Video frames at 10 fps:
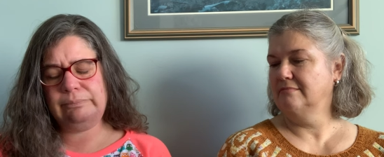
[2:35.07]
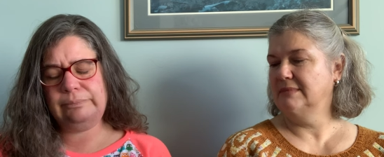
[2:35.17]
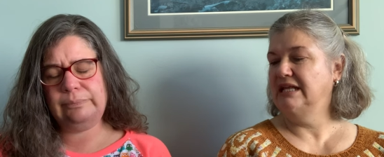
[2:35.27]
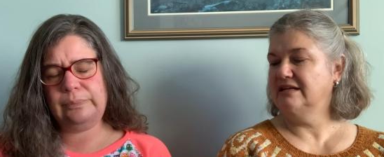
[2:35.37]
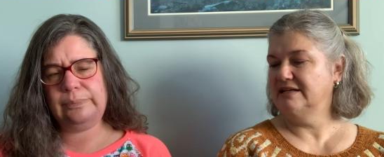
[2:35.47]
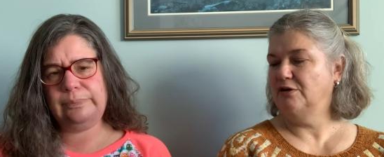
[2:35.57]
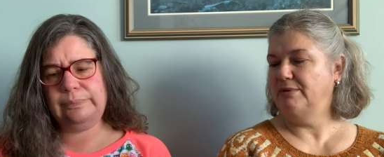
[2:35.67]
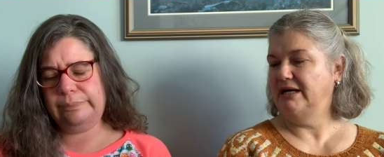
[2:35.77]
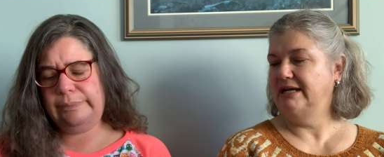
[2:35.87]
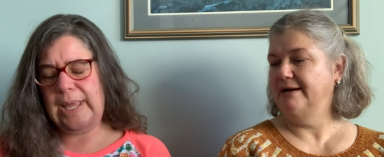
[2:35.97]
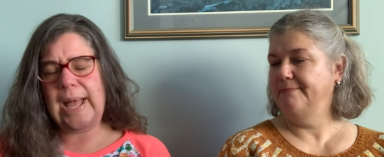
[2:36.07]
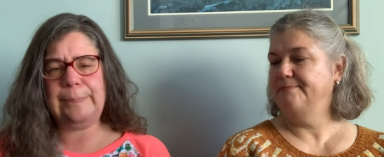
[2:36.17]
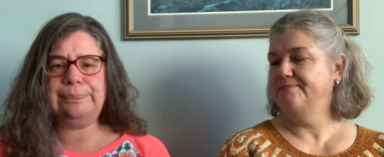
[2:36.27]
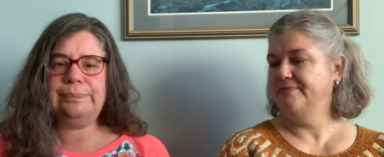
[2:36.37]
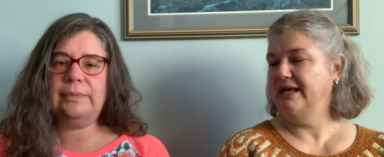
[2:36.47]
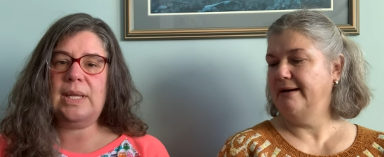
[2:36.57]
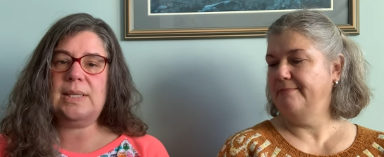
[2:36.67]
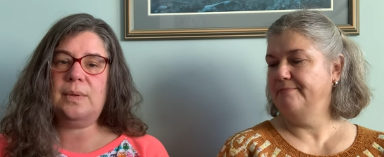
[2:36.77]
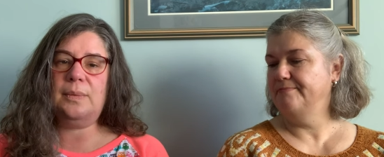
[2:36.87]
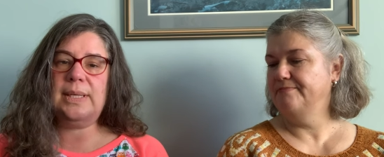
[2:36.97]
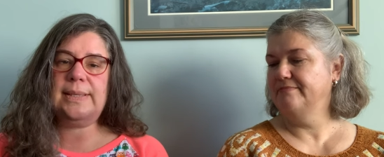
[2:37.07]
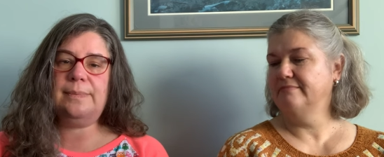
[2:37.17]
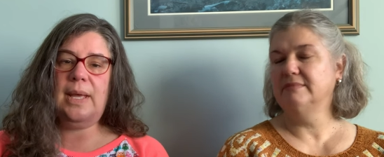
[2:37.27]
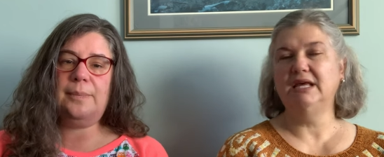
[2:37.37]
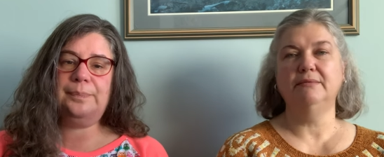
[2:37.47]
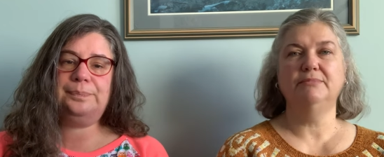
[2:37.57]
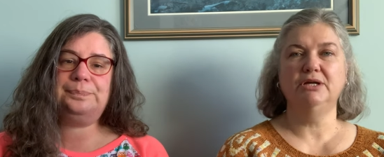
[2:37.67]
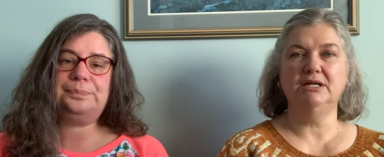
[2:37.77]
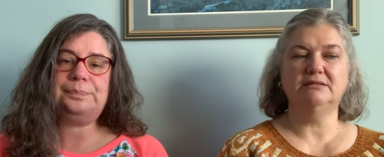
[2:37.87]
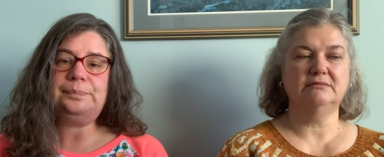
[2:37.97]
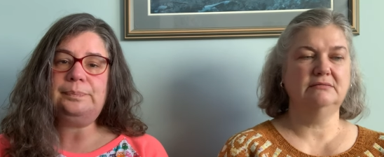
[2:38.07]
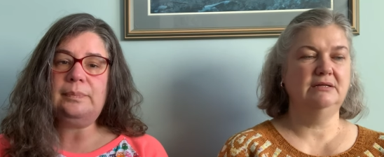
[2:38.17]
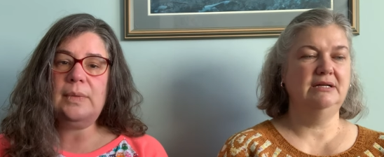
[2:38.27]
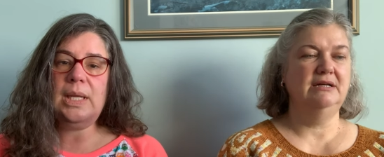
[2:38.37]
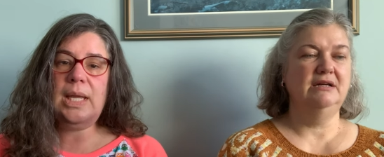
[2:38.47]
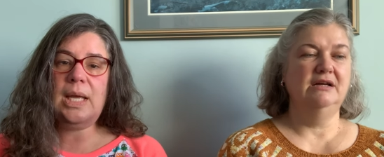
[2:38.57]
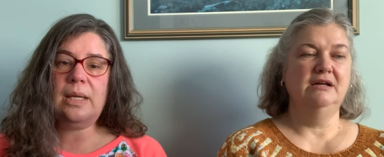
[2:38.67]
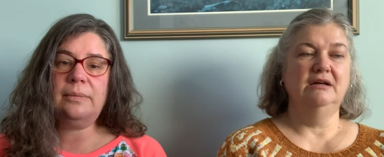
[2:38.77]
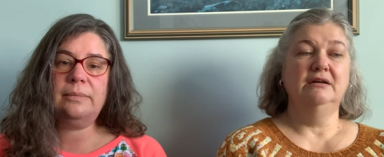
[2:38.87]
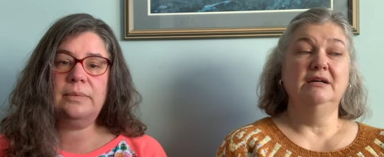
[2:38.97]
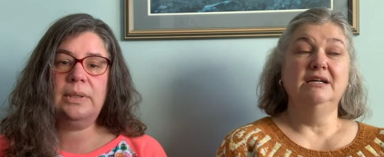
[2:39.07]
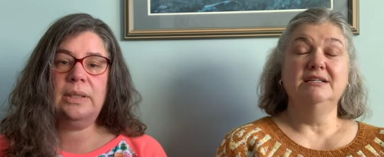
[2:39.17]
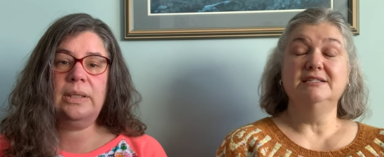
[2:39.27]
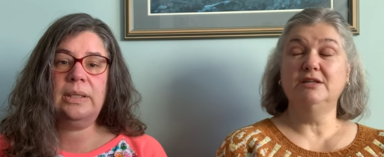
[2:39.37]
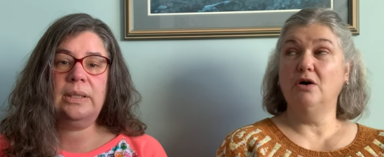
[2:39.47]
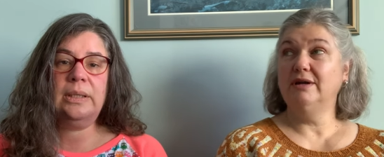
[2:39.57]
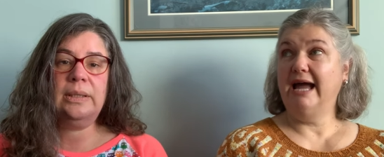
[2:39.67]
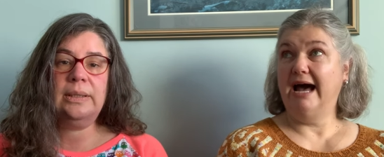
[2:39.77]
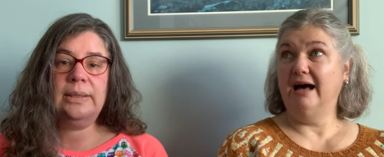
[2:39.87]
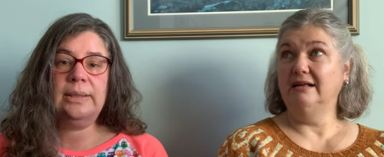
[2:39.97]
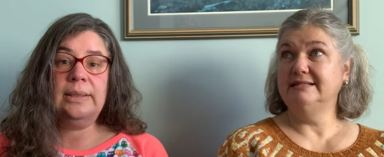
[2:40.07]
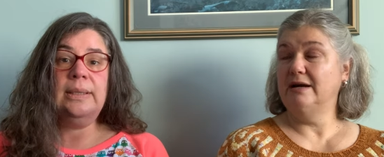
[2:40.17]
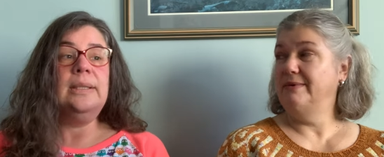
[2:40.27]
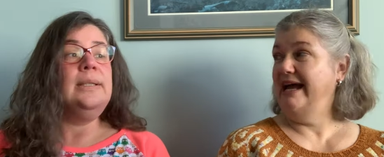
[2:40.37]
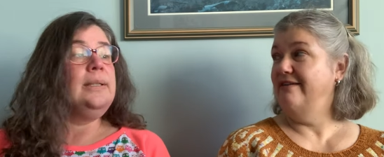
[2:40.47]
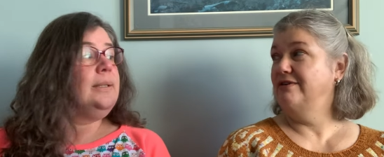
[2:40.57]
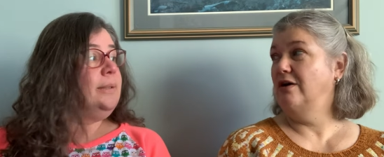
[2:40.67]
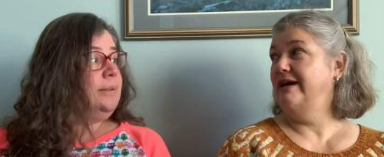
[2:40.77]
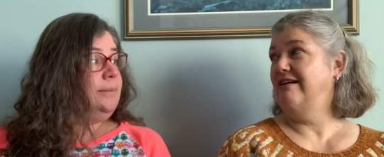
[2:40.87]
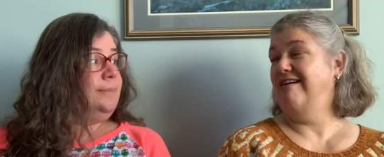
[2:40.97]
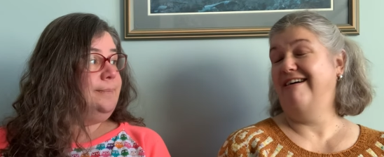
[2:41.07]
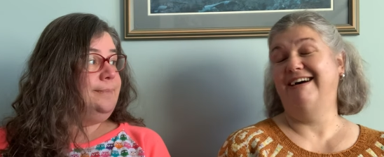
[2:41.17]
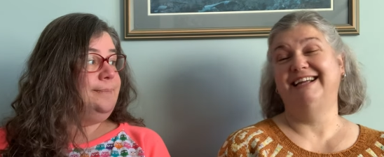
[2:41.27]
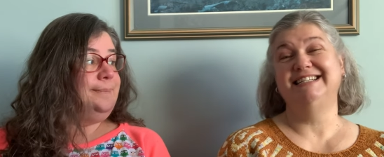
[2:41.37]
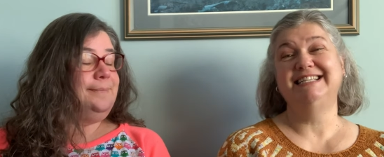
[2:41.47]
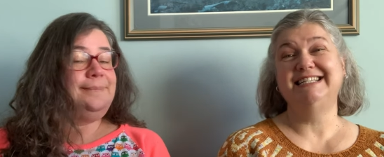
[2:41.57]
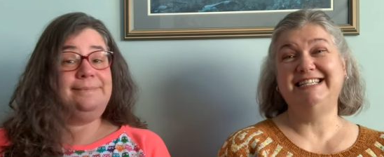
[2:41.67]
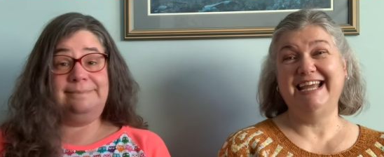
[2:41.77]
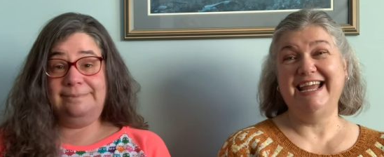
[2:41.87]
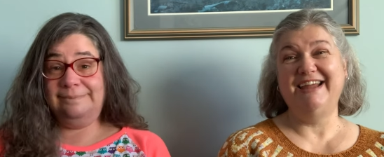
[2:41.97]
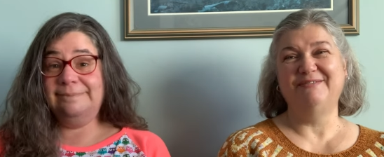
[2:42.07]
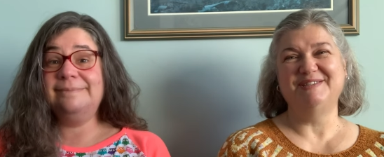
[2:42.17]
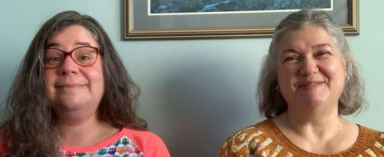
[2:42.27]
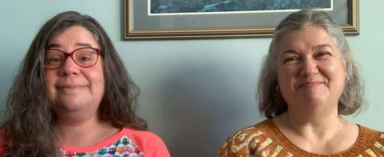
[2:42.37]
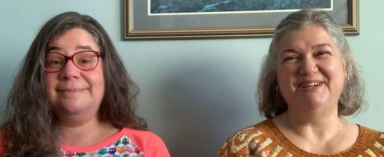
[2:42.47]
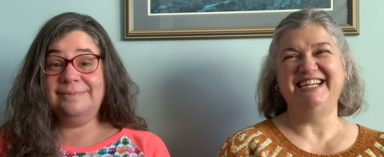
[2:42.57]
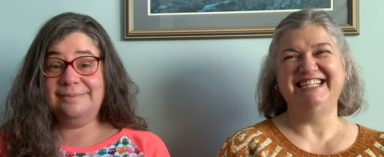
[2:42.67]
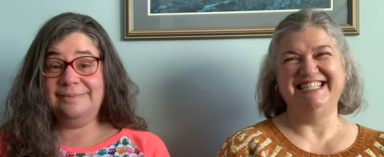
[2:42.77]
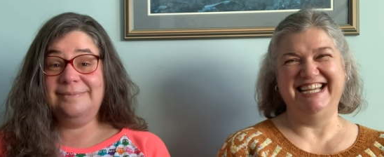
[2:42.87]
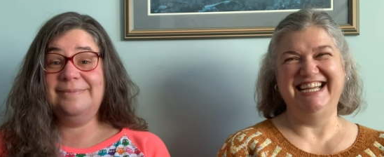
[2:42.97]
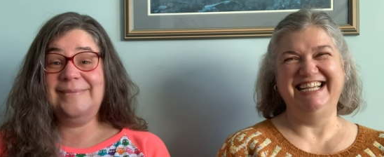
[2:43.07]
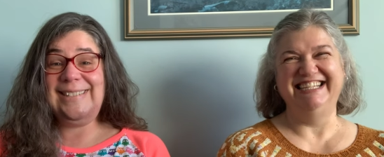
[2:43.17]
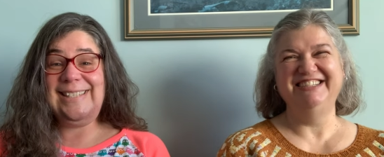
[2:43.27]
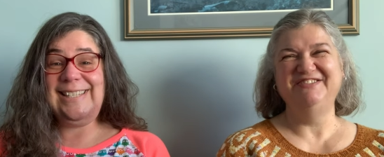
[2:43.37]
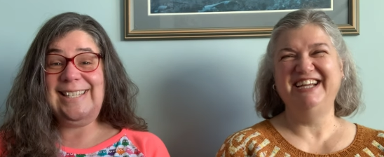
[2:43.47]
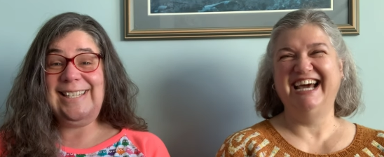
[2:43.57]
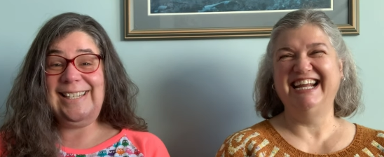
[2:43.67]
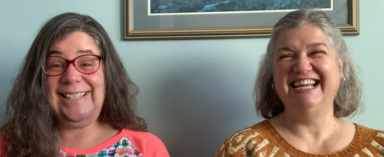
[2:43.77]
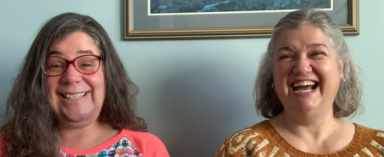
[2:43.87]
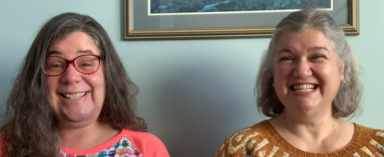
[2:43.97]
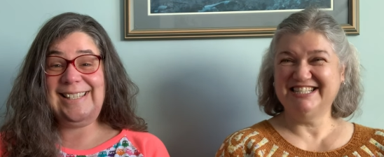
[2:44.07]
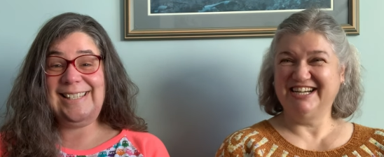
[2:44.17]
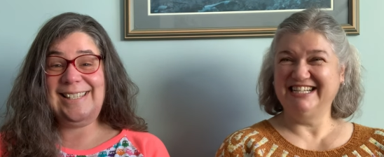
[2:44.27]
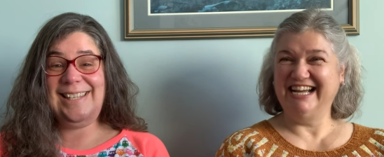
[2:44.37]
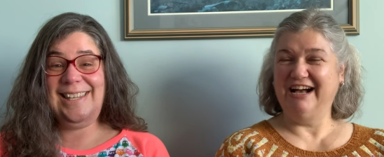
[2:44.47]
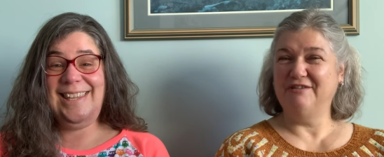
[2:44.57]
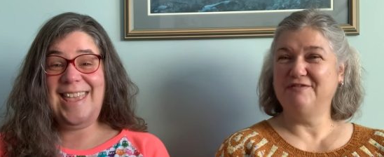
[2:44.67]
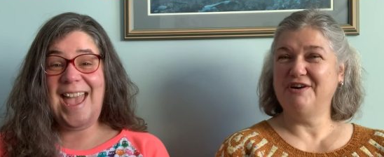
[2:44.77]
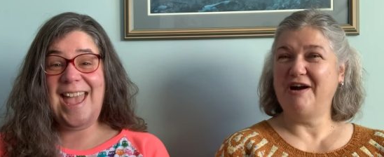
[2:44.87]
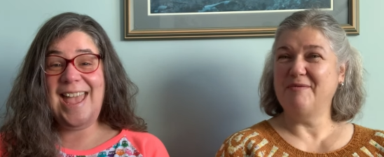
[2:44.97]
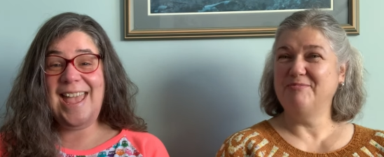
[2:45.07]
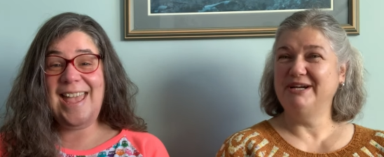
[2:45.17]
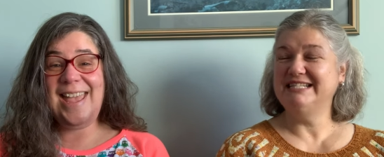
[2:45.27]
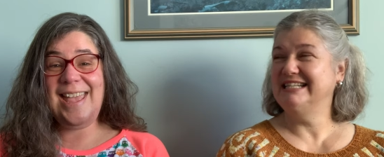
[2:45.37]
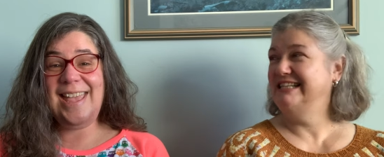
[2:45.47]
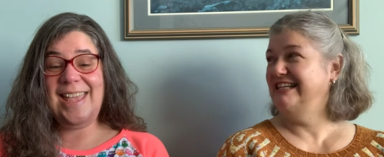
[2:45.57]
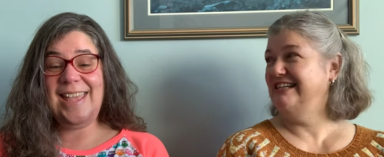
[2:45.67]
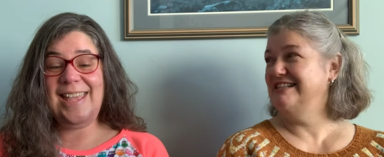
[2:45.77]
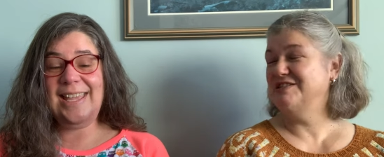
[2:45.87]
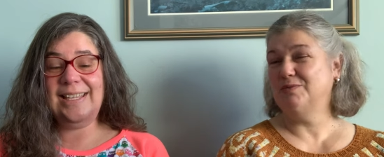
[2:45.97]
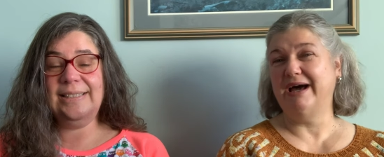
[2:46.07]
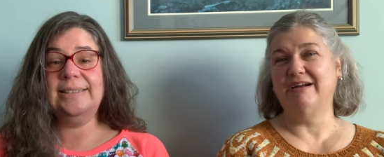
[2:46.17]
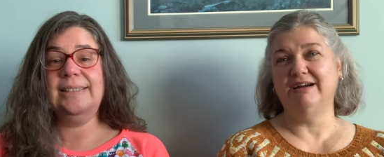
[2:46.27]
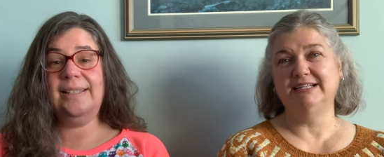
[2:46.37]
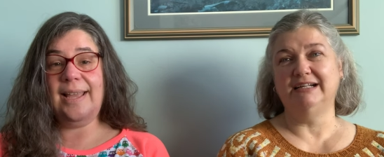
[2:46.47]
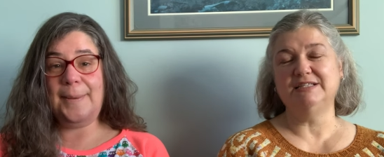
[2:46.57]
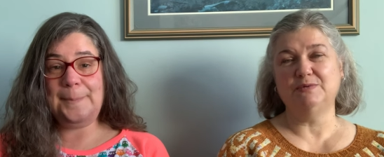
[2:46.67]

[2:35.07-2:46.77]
Speaker 1: It looks like opal, yeah. Yeah, yeah. that's what it was. Yeah. Good. Yeah. So KALs that we have going on today was a big day. We had a cast on KAL Yay. for our Briggs and Little sweater, adult yep.